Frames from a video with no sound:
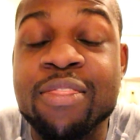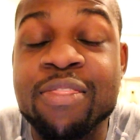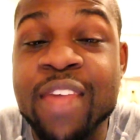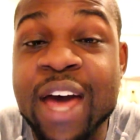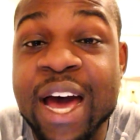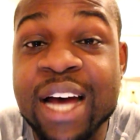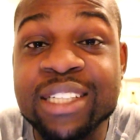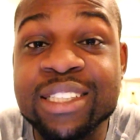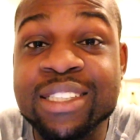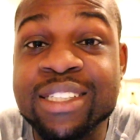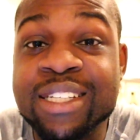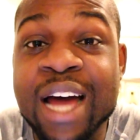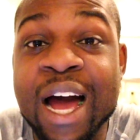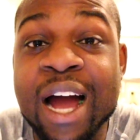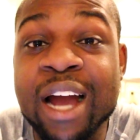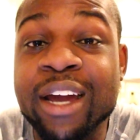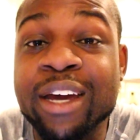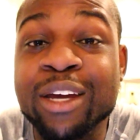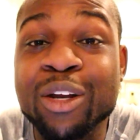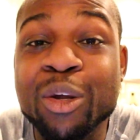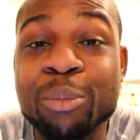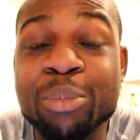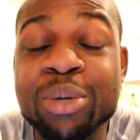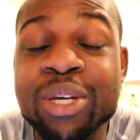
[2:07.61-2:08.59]
that's not
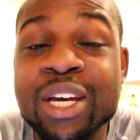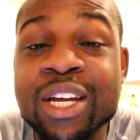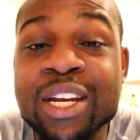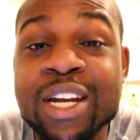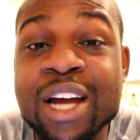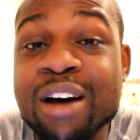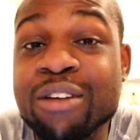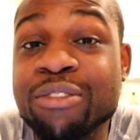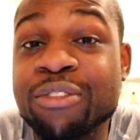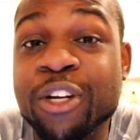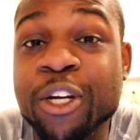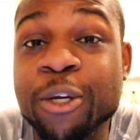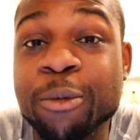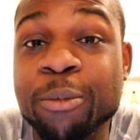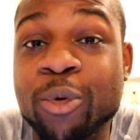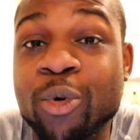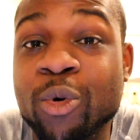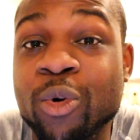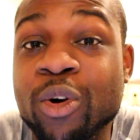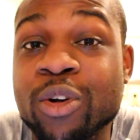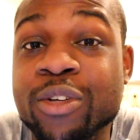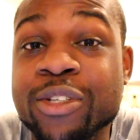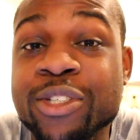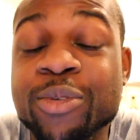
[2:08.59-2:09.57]
going to be enough
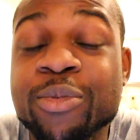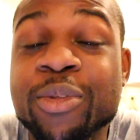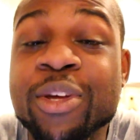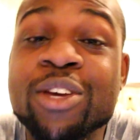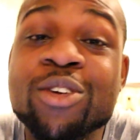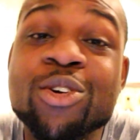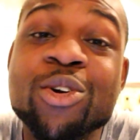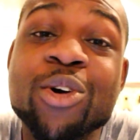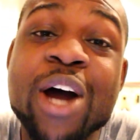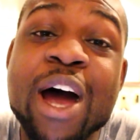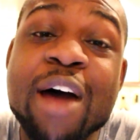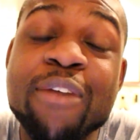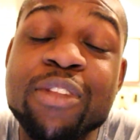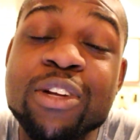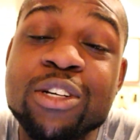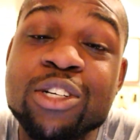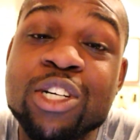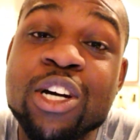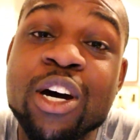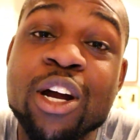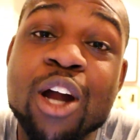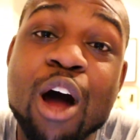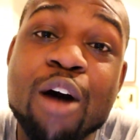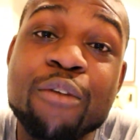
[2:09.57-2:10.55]
anymore. So then you're going to have to
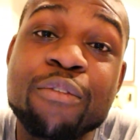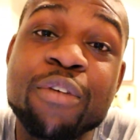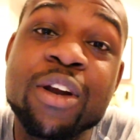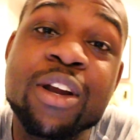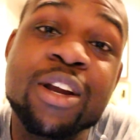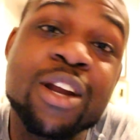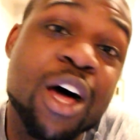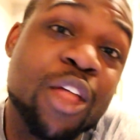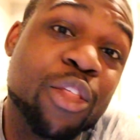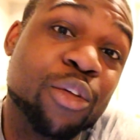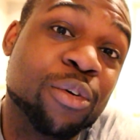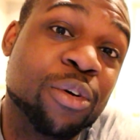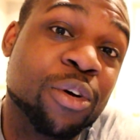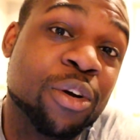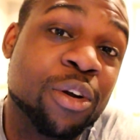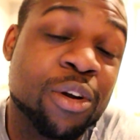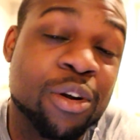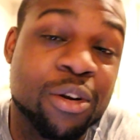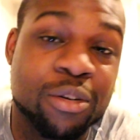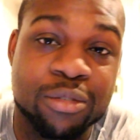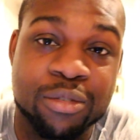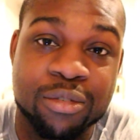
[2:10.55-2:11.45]
cut off another